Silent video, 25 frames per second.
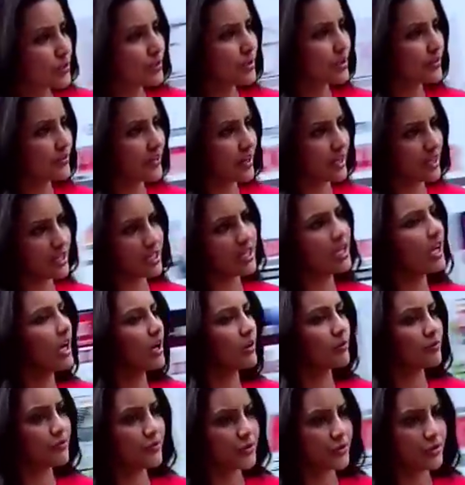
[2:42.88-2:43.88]
been very
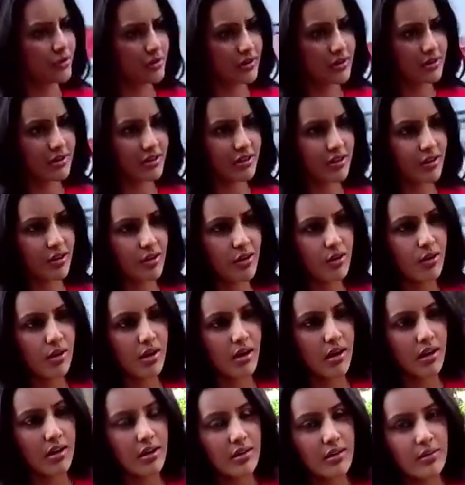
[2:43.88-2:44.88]
helpful, you know.
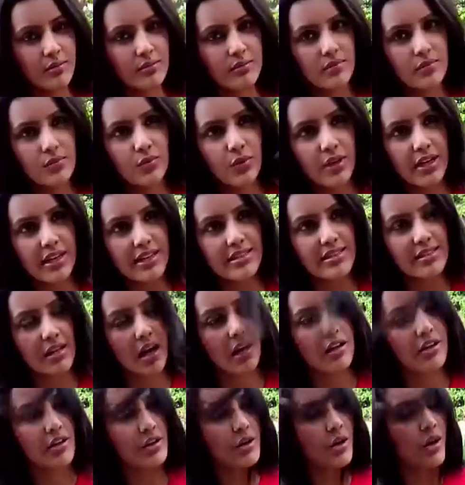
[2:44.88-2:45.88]
Uh, when I
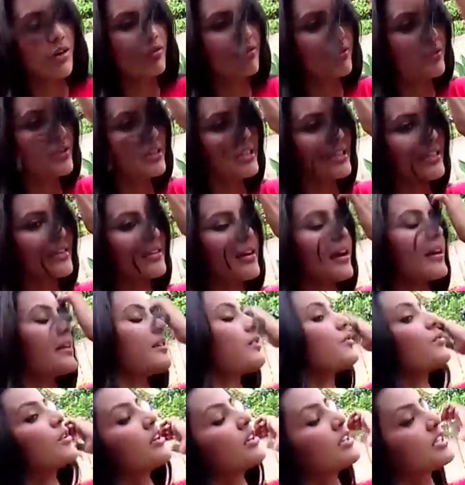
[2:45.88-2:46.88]
started off with Leader, I
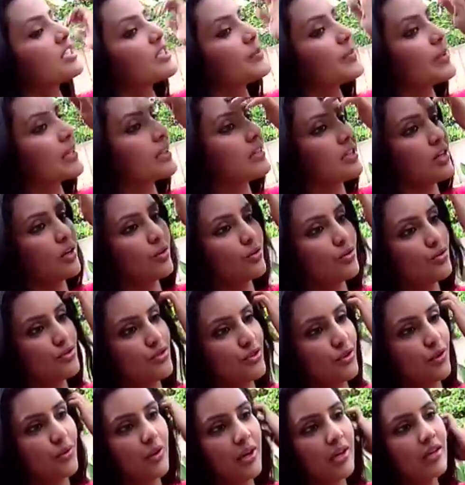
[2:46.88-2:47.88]
didn't really speak Telugu
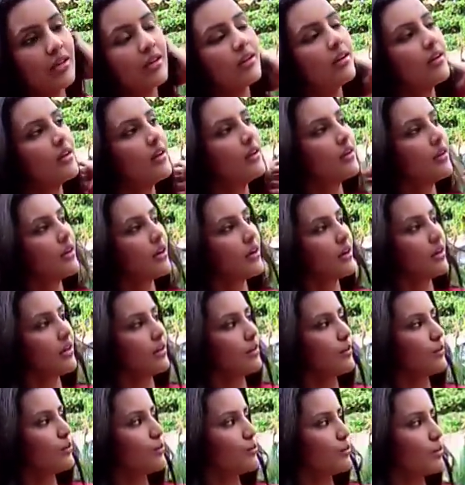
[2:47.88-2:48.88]
so well. Mm.
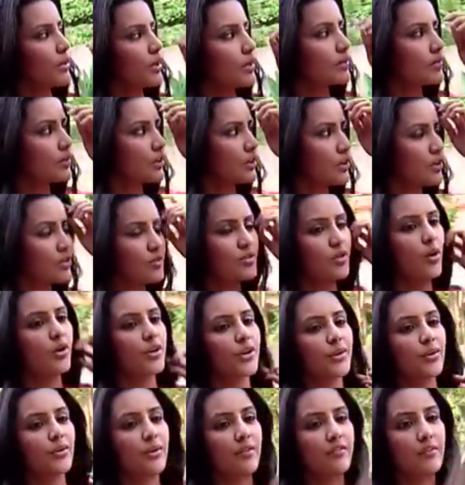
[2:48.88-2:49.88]
Um, but you know,
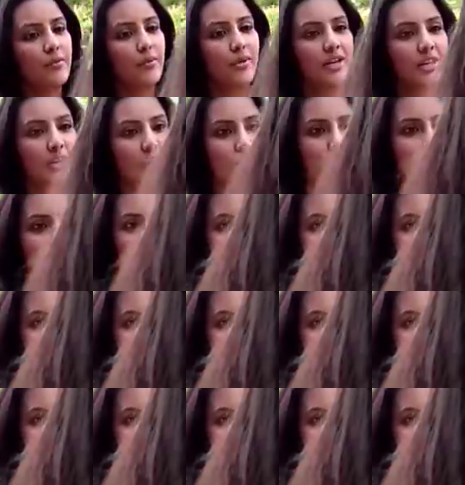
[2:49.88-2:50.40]
talking to everybody on